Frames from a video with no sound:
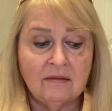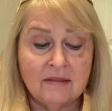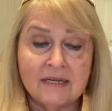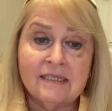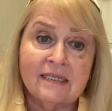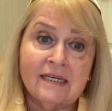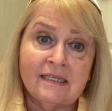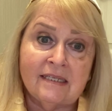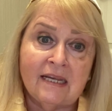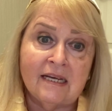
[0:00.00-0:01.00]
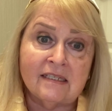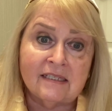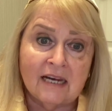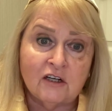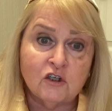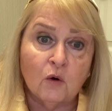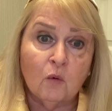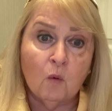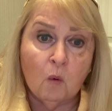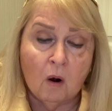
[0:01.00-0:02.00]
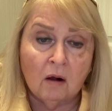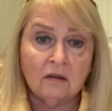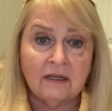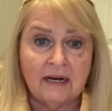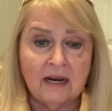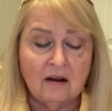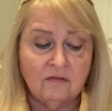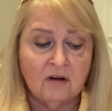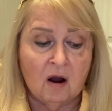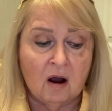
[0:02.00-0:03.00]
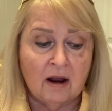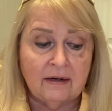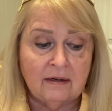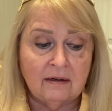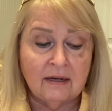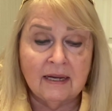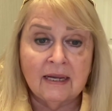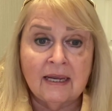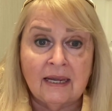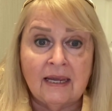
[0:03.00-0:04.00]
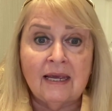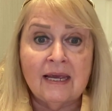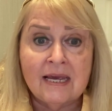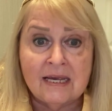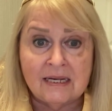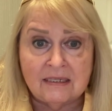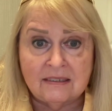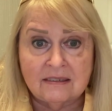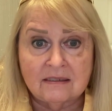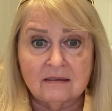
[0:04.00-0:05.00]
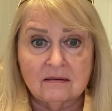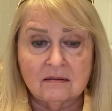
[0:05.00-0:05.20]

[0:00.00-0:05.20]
This is the essential quality of God. He is.